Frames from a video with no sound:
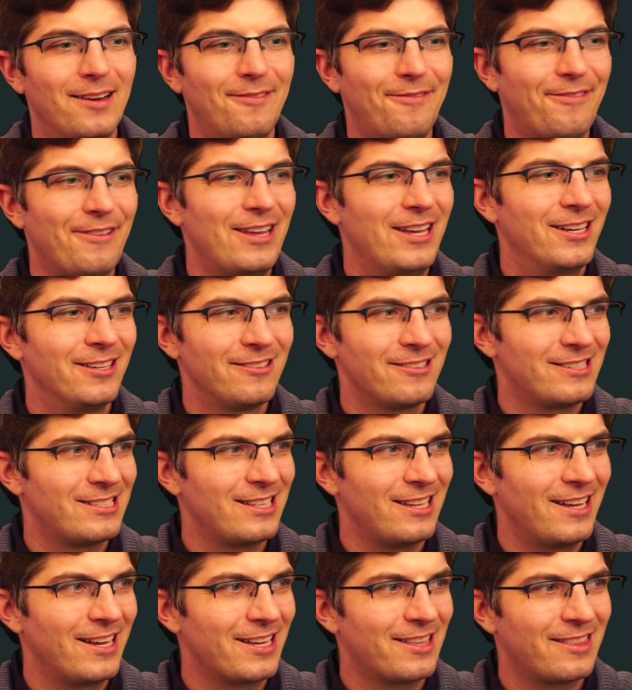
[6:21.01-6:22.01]
it feels
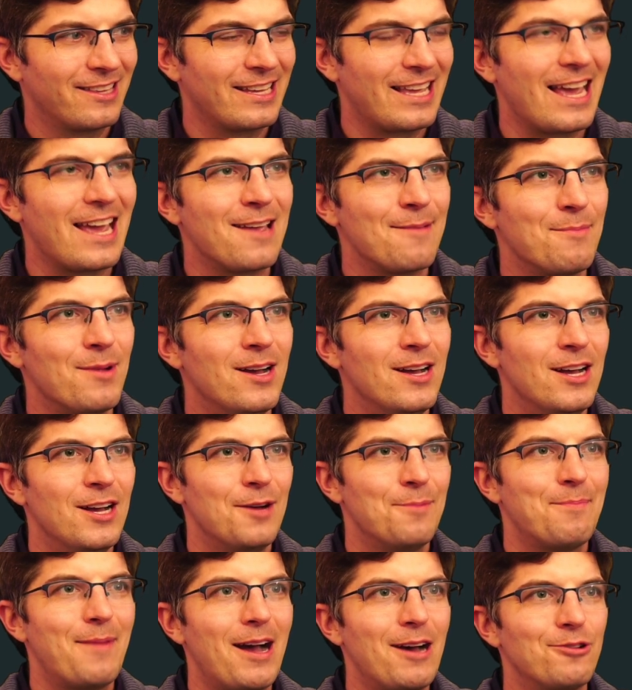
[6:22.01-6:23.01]
like the game
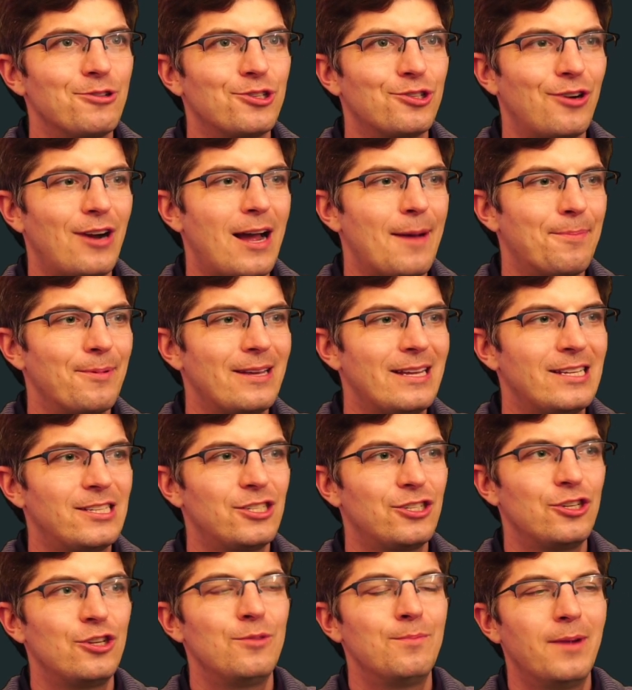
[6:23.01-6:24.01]
Mousetrap. It's
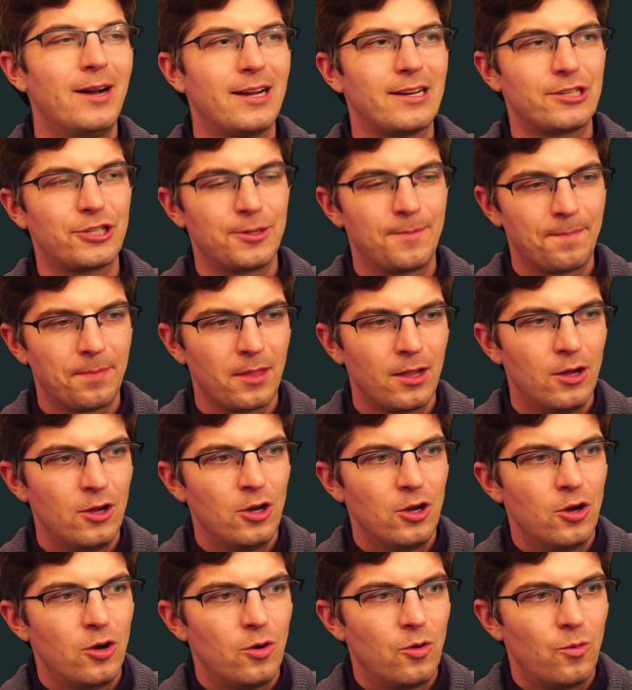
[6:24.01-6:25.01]
too much.
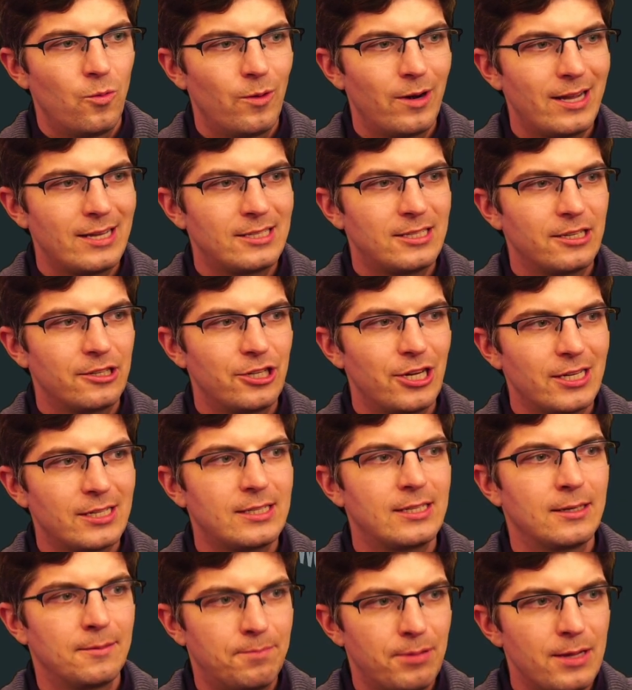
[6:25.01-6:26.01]
What I
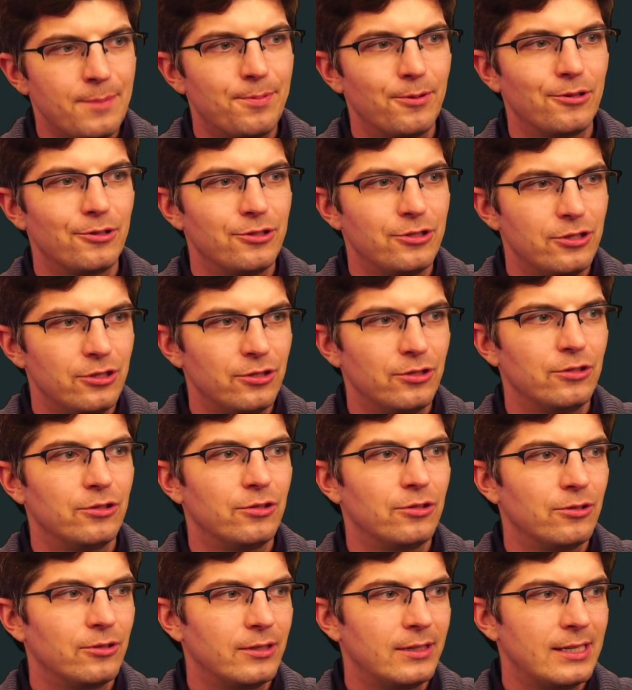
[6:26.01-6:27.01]
suggested people
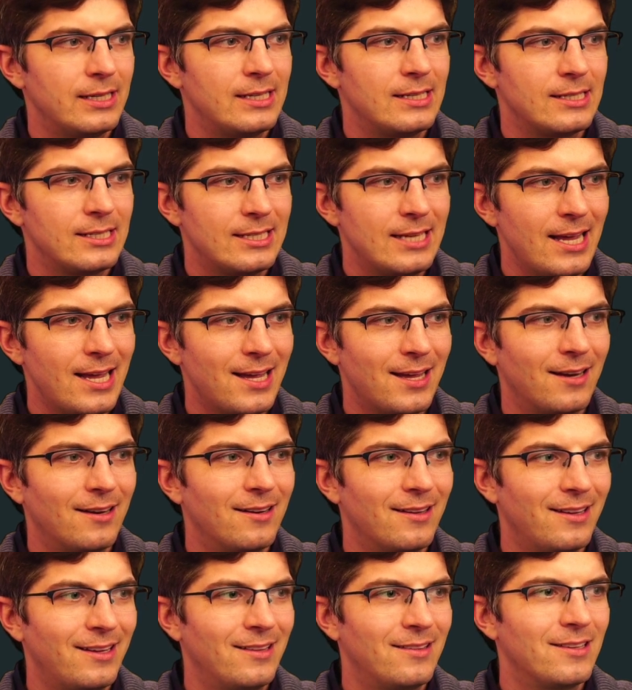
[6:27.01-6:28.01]
do instead
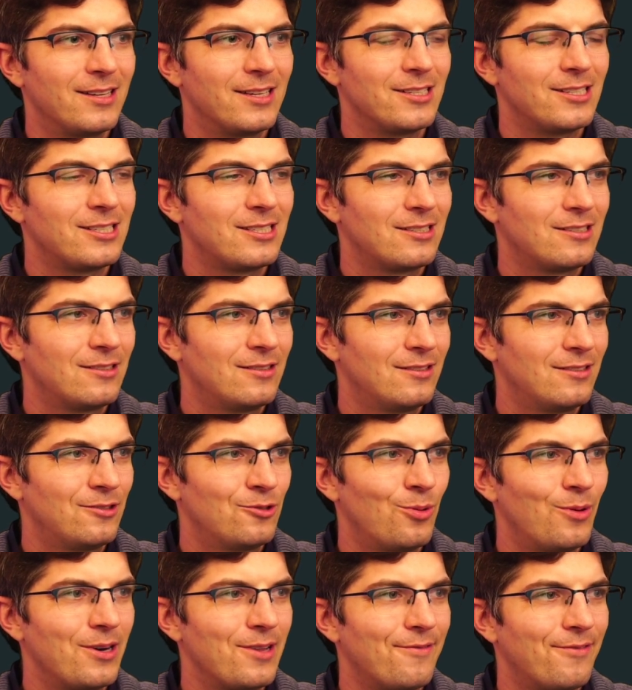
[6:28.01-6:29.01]
in this
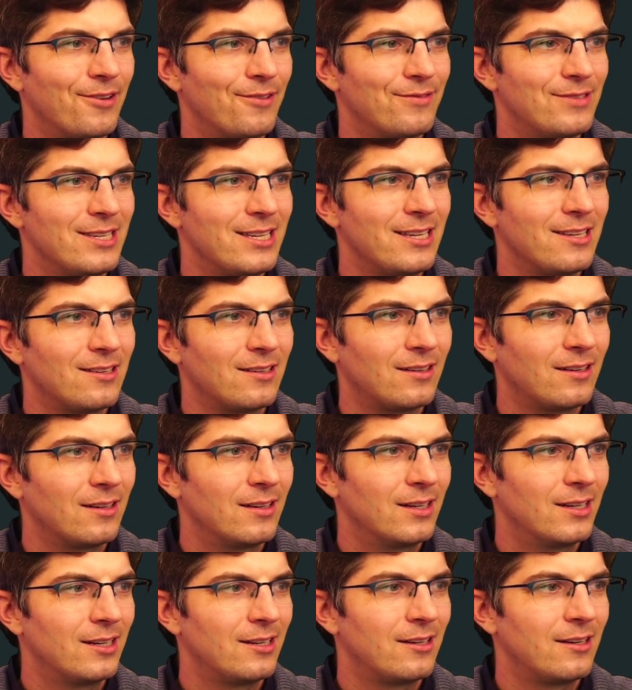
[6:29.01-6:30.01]
2015
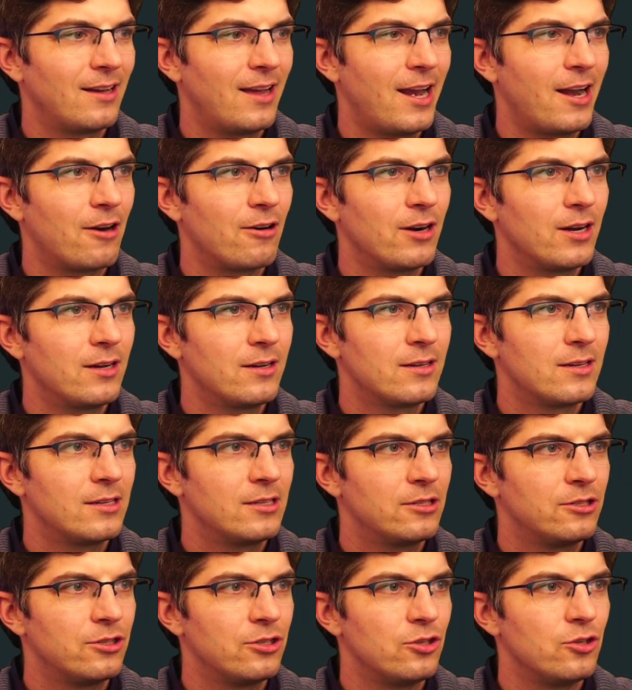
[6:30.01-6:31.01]
uh, era
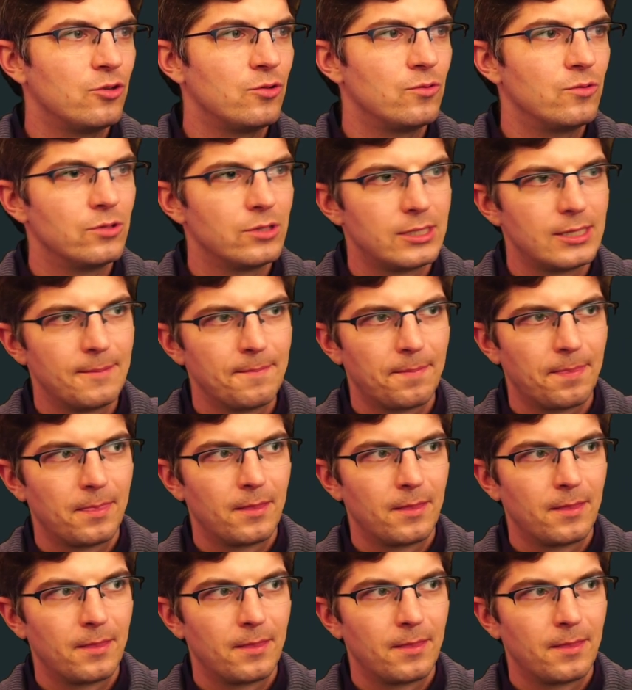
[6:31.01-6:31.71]
is use